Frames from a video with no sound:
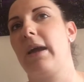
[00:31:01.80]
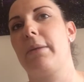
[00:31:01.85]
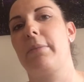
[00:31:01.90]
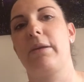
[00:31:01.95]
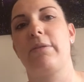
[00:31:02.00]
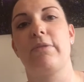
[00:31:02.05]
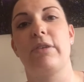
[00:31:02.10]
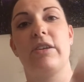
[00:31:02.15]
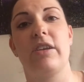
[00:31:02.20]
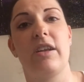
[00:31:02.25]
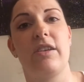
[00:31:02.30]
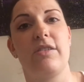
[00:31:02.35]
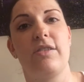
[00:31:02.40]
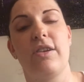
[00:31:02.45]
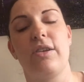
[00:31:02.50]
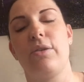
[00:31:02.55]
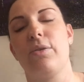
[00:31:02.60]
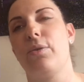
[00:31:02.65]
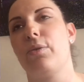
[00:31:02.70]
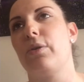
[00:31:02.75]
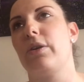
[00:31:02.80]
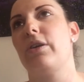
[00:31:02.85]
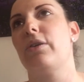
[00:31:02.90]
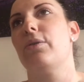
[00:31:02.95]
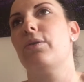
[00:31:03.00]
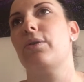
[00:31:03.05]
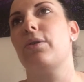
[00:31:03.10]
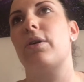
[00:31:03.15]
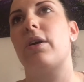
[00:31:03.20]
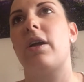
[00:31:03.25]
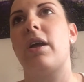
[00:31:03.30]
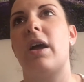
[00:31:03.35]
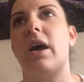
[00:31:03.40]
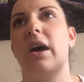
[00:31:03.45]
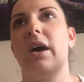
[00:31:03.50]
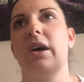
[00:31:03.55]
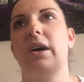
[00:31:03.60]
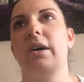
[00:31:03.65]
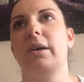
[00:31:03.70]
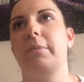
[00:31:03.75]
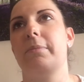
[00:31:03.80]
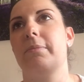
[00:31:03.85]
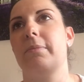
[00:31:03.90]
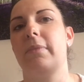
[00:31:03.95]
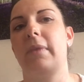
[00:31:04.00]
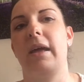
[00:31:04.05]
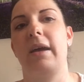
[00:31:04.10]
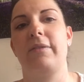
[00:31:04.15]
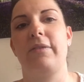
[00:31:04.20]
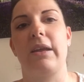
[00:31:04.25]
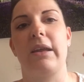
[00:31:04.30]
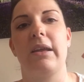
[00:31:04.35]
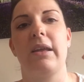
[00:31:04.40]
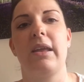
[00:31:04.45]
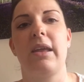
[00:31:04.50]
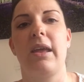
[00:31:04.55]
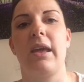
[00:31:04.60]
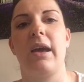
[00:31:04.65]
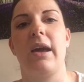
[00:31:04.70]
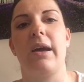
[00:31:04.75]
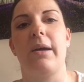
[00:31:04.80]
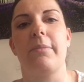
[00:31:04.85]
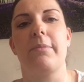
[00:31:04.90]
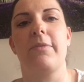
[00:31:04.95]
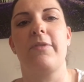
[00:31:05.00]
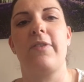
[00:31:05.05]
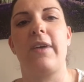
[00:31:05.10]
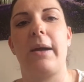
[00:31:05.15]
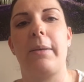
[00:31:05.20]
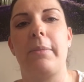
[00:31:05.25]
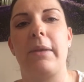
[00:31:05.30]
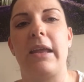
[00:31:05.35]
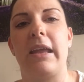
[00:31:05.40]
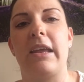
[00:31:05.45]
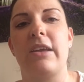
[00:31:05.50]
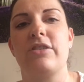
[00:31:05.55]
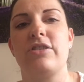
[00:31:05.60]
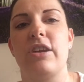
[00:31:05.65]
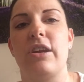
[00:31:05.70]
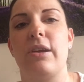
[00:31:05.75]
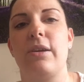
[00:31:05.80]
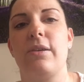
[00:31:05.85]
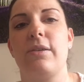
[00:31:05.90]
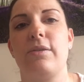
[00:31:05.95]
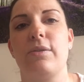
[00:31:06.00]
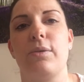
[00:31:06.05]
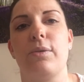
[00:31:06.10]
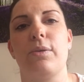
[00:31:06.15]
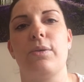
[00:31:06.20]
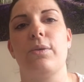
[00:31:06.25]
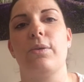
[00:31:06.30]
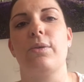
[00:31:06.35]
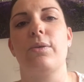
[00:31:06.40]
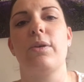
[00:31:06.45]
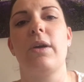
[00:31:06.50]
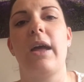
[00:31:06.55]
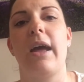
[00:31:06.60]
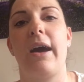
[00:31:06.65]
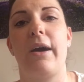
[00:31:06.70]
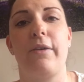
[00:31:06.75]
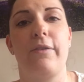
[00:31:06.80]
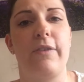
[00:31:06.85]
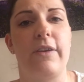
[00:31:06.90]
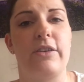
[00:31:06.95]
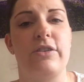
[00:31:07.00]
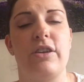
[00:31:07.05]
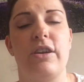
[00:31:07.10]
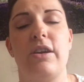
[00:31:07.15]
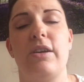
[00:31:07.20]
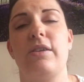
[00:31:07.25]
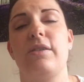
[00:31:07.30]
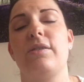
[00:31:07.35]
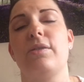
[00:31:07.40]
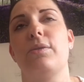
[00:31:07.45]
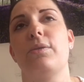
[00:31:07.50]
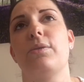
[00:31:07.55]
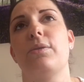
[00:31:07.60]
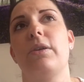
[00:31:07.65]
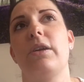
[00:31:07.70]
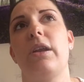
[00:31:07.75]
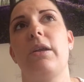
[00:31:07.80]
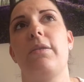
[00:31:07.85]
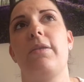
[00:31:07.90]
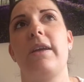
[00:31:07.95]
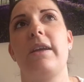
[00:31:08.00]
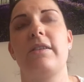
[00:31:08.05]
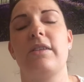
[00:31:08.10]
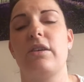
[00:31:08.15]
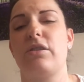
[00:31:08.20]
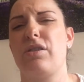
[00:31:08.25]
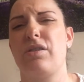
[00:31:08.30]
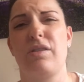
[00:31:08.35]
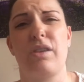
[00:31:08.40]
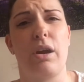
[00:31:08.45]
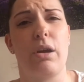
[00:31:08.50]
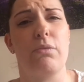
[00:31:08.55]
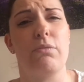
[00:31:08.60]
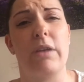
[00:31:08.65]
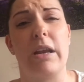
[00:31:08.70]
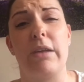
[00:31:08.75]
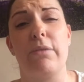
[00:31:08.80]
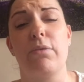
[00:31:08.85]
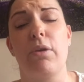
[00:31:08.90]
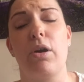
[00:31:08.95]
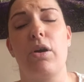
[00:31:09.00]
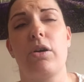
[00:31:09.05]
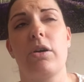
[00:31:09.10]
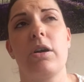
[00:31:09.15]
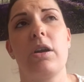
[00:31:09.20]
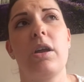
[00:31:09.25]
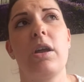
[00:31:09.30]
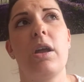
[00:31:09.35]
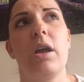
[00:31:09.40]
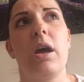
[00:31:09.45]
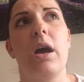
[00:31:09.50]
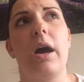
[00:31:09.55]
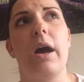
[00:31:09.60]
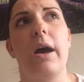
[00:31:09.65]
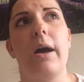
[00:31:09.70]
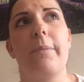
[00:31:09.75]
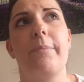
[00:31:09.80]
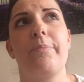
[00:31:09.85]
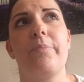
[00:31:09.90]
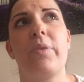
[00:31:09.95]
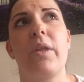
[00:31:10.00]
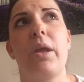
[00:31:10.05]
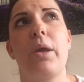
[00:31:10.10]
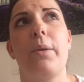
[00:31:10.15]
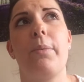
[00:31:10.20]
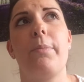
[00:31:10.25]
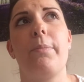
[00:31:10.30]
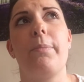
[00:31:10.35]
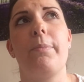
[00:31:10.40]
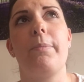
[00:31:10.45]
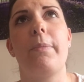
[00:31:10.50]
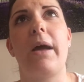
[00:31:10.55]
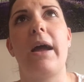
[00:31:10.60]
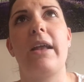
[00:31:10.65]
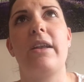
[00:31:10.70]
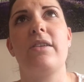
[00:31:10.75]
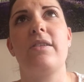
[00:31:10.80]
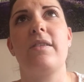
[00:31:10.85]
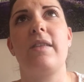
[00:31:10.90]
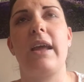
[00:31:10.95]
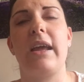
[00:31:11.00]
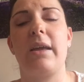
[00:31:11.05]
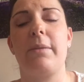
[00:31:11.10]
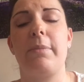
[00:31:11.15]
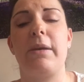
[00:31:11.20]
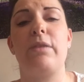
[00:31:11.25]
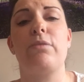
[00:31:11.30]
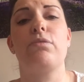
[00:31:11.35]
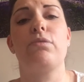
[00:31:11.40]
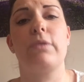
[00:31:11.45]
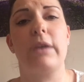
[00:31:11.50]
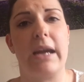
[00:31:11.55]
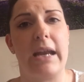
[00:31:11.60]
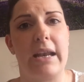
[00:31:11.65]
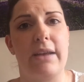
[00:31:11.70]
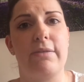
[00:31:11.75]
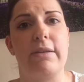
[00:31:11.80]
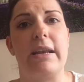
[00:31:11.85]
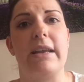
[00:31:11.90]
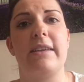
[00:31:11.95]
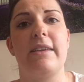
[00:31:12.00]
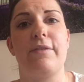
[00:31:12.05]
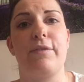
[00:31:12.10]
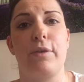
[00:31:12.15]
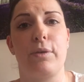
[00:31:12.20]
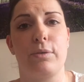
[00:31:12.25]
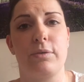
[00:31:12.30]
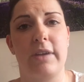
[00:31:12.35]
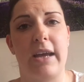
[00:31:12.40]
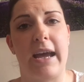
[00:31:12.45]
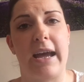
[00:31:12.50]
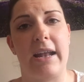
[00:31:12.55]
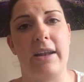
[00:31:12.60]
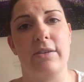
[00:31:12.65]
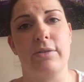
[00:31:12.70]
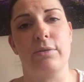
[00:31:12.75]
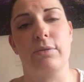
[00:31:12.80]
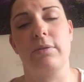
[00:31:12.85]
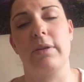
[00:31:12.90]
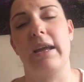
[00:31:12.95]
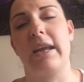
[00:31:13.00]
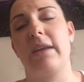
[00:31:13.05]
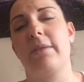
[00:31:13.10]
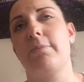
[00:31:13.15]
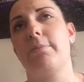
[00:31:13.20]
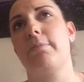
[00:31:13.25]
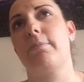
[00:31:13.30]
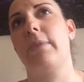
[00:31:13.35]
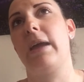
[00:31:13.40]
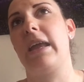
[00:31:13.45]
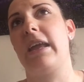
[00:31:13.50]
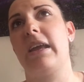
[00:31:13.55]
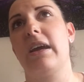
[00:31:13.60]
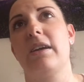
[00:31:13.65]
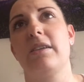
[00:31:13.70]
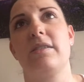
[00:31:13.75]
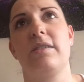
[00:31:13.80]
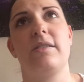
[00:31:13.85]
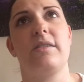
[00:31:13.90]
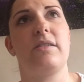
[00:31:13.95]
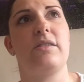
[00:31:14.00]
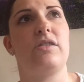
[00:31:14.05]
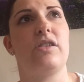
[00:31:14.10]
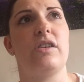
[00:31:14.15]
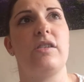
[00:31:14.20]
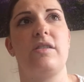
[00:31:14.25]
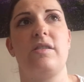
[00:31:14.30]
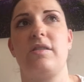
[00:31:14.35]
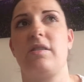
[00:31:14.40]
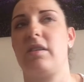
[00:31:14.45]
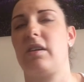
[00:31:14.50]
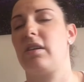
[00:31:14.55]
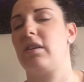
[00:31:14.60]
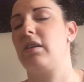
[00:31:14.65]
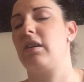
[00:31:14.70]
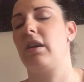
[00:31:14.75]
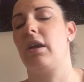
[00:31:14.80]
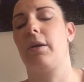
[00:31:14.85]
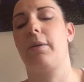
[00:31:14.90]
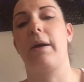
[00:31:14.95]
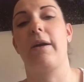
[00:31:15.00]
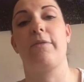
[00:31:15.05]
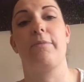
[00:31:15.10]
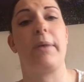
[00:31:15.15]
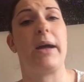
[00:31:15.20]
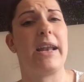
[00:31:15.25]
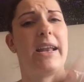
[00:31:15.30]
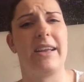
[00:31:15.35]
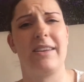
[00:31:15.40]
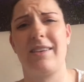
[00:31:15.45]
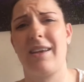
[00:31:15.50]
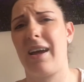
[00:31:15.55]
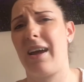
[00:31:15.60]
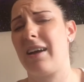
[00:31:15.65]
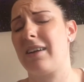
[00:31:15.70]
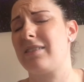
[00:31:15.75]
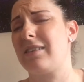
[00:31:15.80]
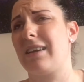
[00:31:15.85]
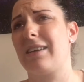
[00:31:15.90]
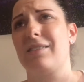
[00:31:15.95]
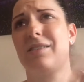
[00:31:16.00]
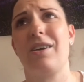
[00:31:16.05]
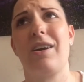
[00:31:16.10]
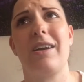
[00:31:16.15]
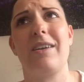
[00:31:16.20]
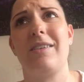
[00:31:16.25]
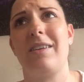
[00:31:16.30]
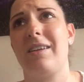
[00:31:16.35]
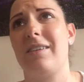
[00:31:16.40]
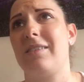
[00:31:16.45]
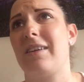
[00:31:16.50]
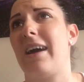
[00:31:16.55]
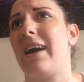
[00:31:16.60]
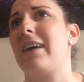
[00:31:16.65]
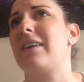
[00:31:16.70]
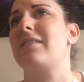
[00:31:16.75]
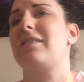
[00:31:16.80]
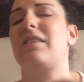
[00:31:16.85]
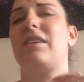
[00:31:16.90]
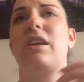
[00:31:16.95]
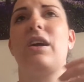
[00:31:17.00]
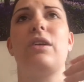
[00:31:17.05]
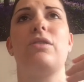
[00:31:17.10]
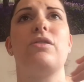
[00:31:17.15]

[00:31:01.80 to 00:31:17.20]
becoming redundant, or you're having family issues or health issues, or things that are just going really wrong, and they can be really, really difficult to handle. They can make us just have panic attacks, anxiety attacks,